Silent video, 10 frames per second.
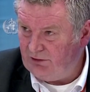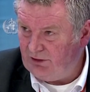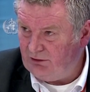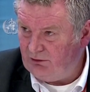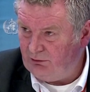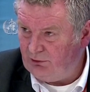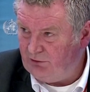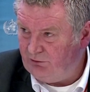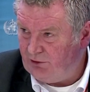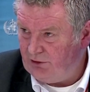uh,
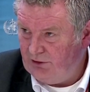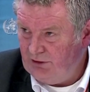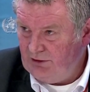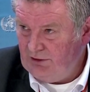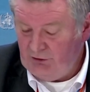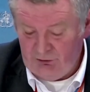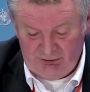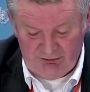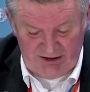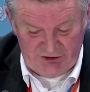equipment for
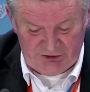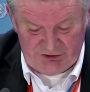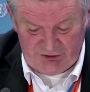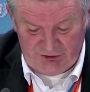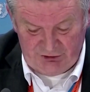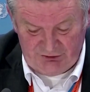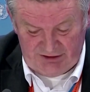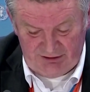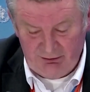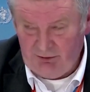doing major
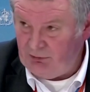surgery,